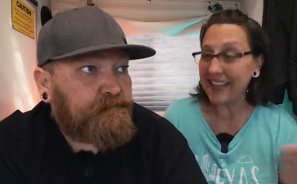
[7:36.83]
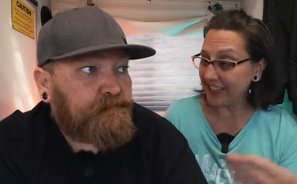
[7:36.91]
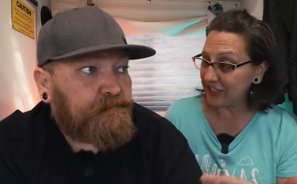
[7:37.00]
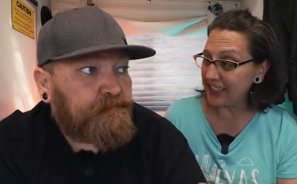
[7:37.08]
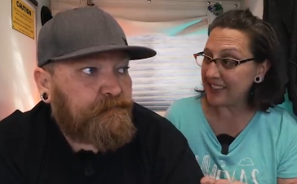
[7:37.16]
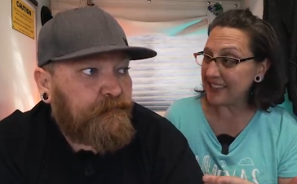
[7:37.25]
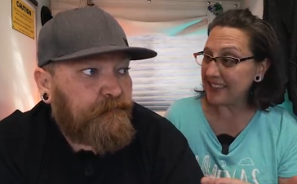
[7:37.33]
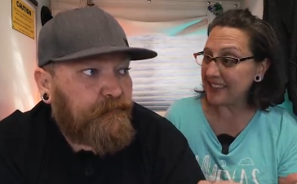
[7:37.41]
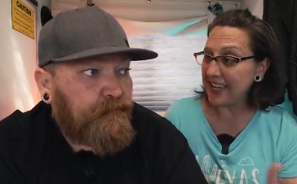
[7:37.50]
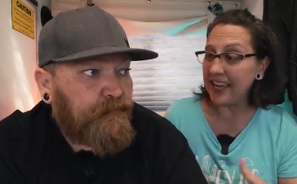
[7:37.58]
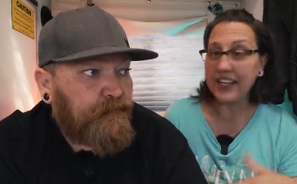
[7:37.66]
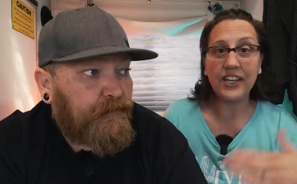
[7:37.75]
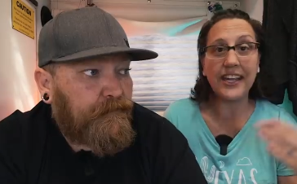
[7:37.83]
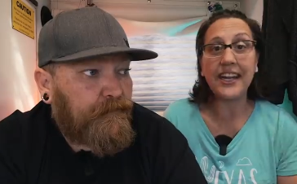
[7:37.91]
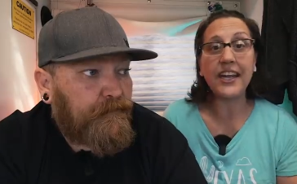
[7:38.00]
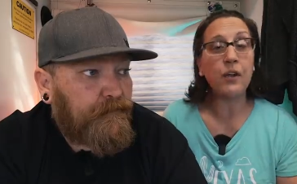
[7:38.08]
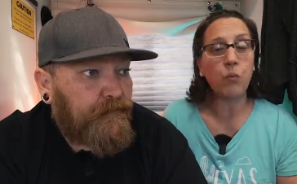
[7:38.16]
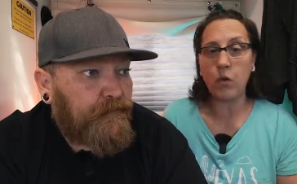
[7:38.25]
Speaker 1: like Jason said,
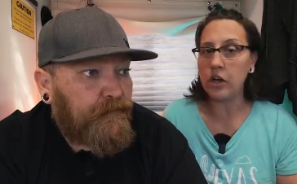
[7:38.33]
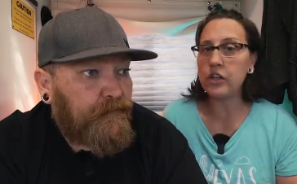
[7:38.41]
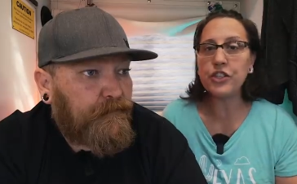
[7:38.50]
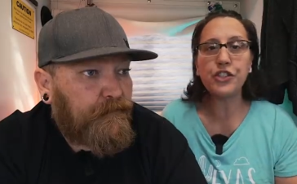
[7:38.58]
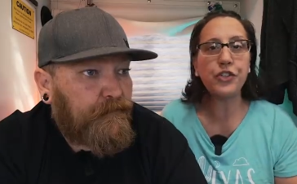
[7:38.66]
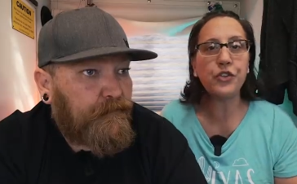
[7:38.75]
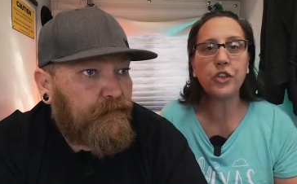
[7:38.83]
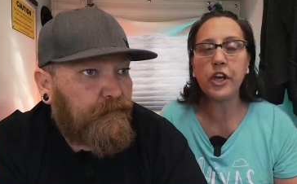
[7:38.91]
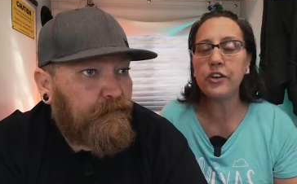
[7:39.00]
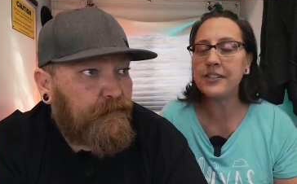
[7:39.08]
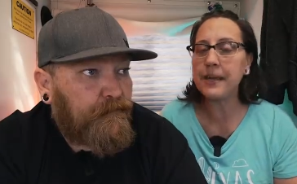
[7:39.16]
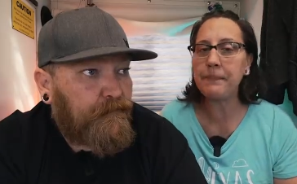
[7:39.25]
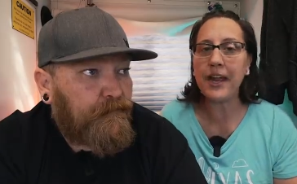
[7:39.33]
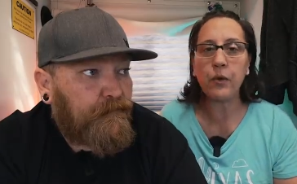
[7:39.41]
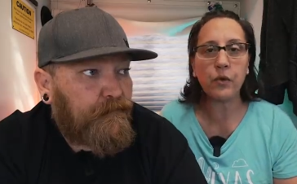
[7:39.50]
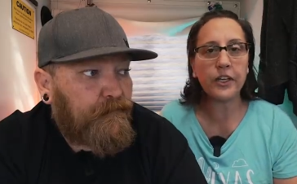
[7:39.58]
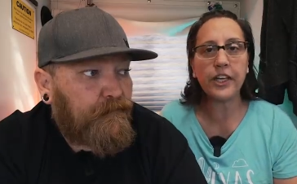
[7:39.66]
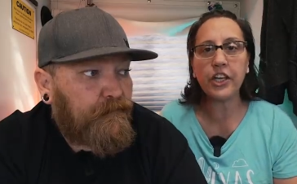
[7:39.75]
getting one or two lows that pay
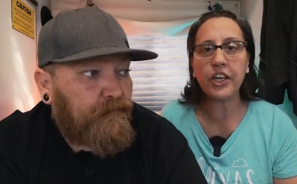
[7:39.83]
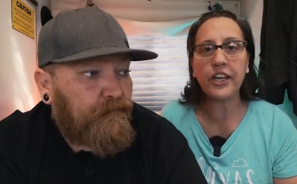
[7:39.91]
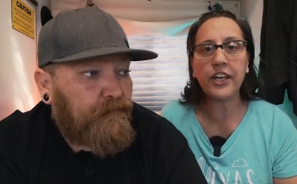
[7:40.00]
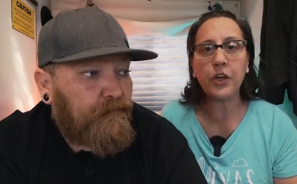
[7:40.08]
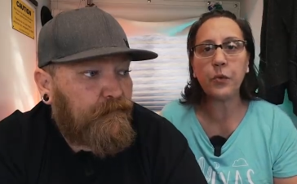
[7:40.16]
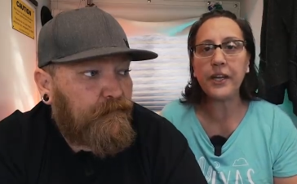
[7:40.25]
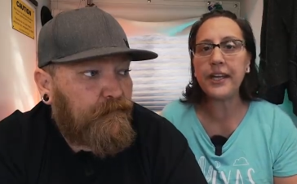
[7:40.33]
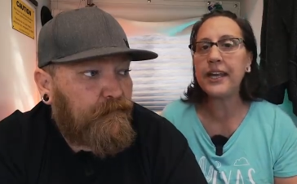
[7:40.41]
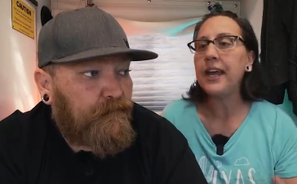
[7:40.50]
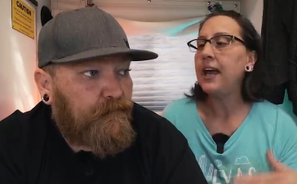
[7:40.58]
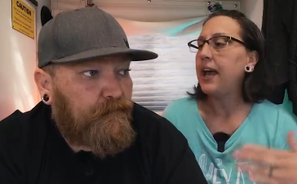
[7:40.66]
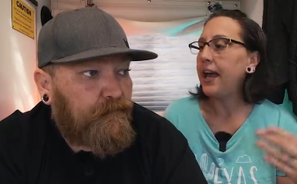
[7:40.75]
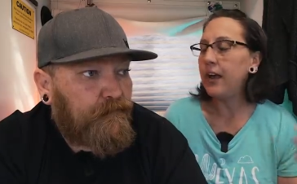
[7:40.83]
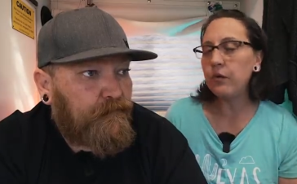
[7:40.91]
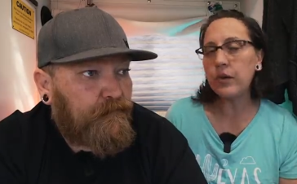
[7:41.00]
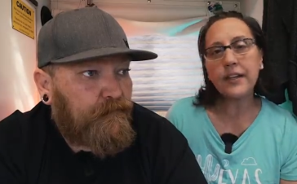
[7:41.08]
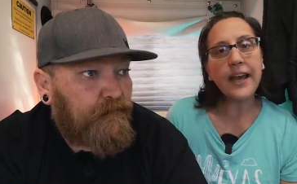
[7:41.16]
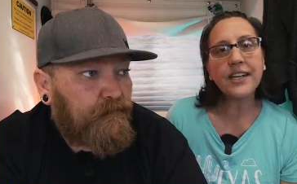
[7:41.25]
really good in a week
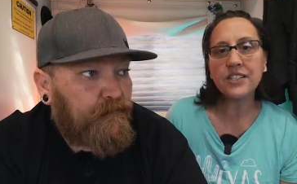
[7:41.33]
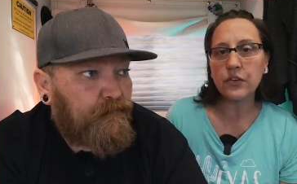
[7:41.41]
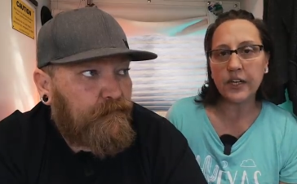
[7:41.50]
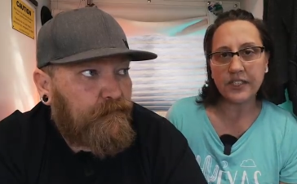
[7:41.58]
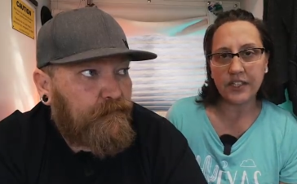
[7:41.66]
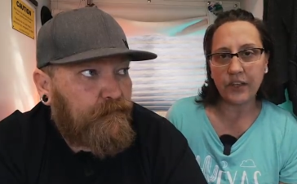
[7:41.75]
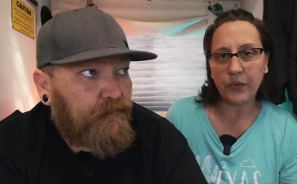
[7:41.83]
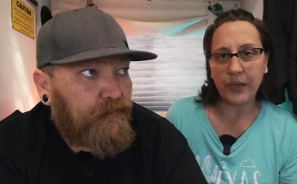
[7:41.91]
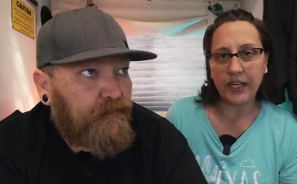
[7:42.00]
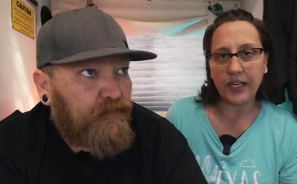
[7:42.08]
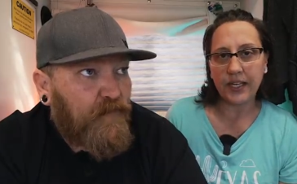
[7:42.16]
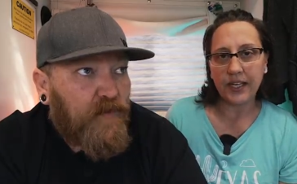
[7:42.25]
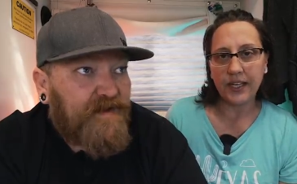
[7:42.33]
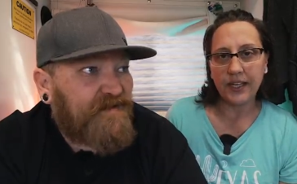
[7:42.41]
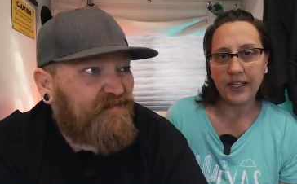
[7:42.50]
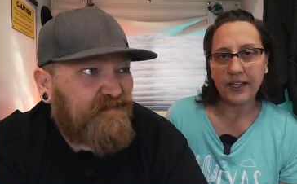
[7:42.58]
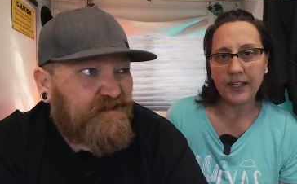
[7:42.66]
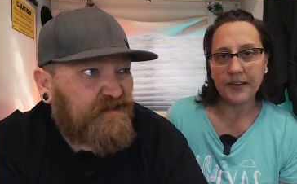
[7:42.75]
and relax the rest of the week.
Speaker 2: Or
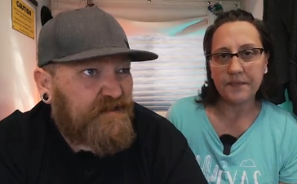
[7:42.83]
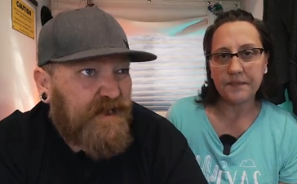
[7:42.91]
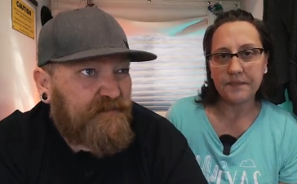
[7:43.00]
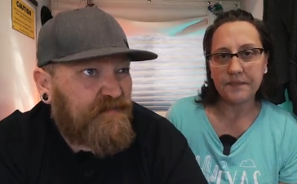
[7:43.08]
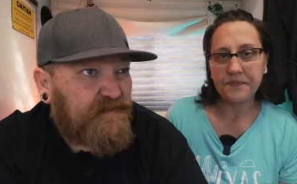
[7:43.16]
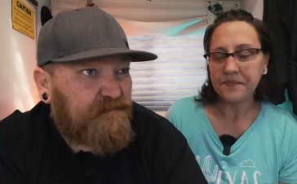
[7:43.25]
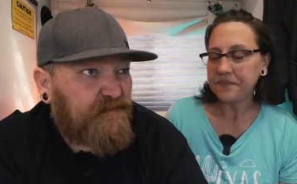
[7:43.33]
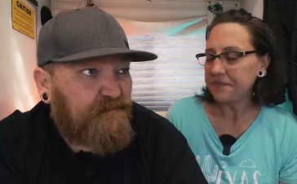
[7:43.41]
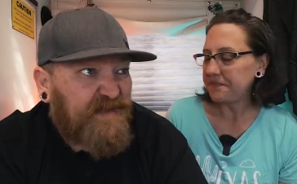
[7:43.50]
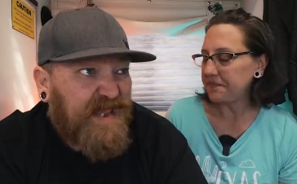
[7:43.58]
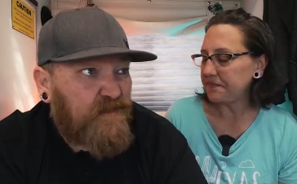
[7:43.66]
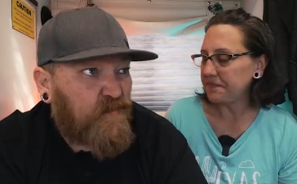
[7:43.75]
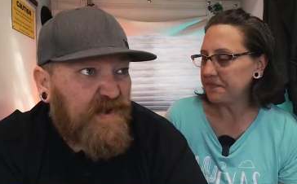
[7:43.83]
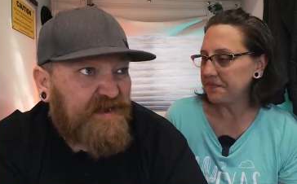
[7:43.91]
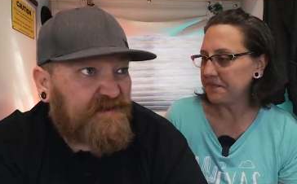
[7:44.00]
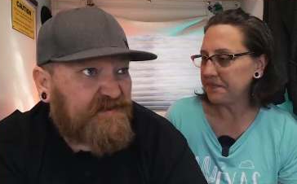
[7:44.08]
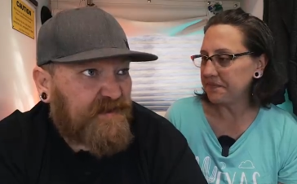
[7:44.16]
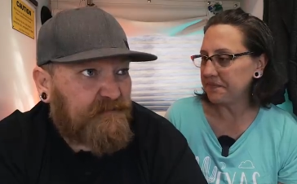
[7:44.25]
even just having bad
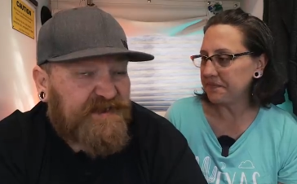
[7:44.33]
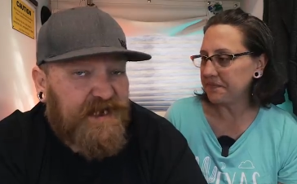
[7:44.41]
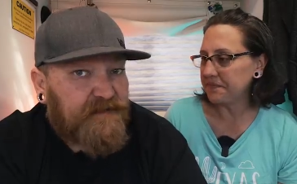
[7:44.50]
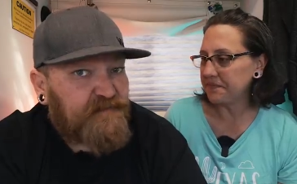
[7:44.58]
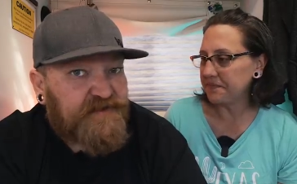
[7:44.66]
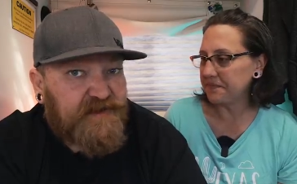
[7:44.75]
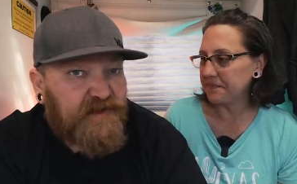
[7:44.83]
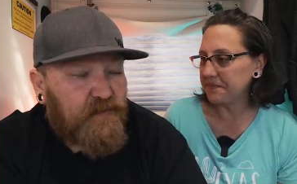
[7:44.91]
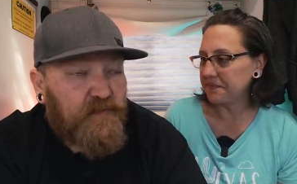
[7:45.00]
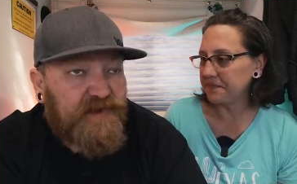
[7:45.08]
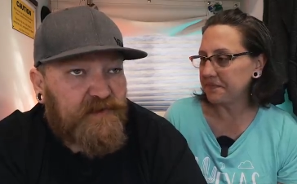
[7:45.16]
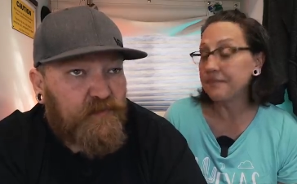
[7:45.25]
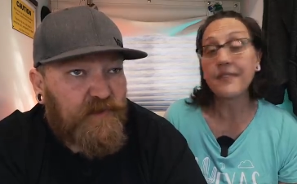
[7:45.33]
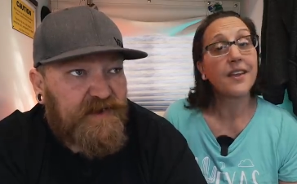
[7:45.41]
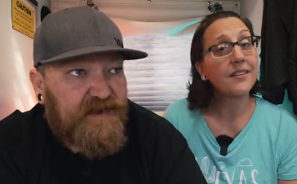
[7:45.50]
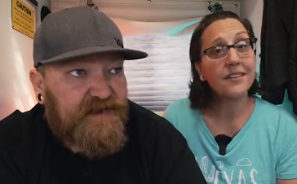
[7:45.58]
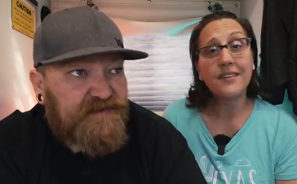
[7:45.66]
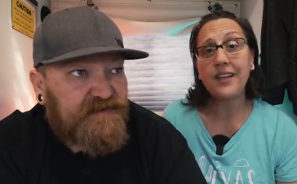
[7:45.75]
weeks sometimes, you know, we, we
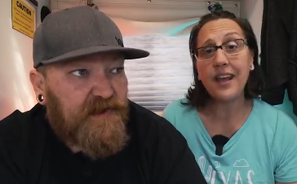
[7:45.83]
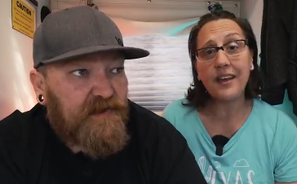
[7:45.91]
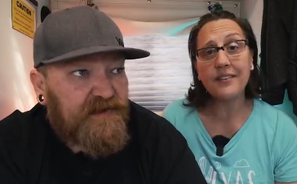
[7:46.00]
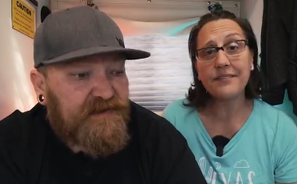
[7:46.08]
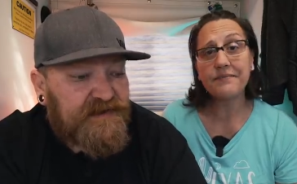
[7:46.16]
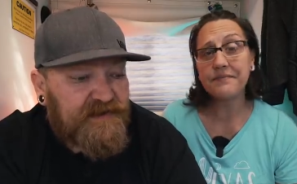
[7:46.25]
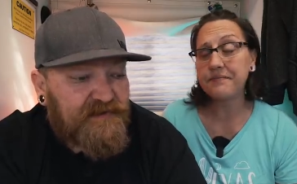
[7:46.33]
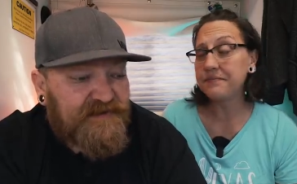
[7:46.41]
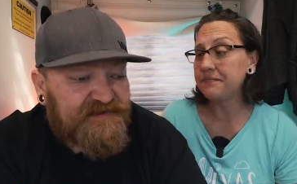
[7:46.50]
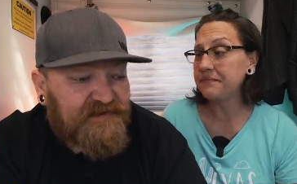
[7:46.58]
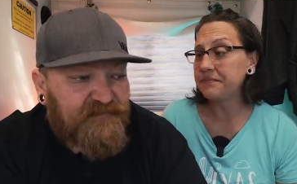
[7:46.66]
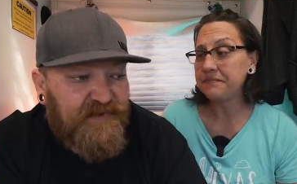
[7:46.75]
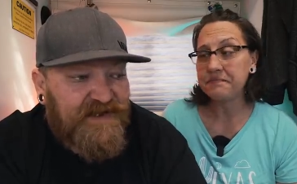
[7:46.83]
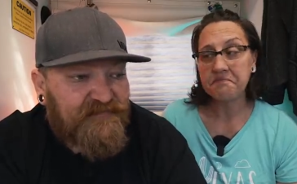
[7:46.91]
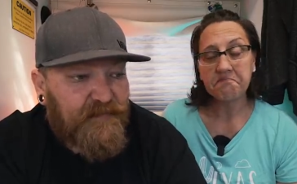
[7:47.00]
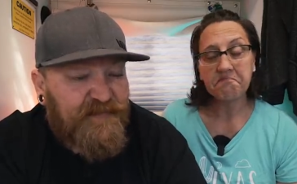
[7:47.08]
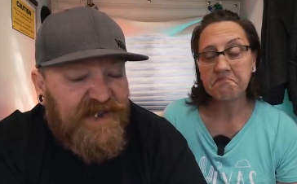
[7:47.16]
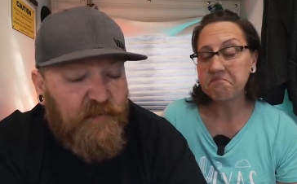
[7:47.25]
it's yeah. not going to kill us if we have
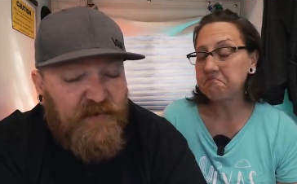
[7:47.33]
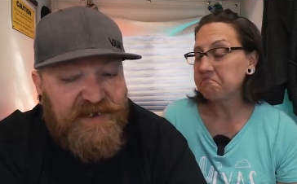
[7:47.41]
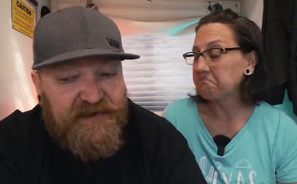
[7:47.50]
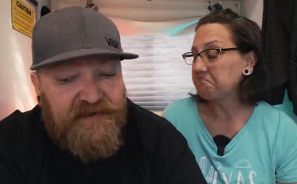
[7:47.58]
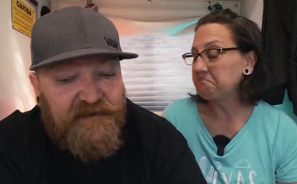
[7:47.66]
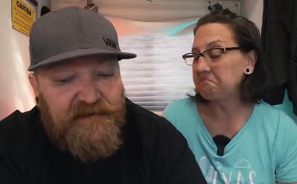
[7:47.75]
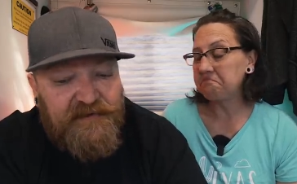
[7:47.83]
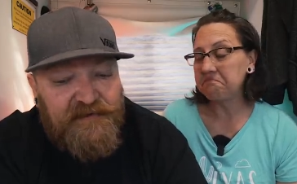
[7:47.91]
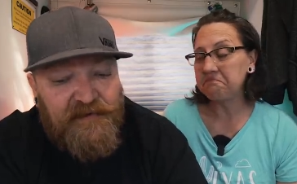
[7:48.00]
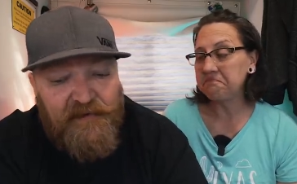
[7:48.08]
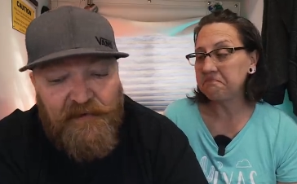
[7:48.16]
a bad week. Mm -mm.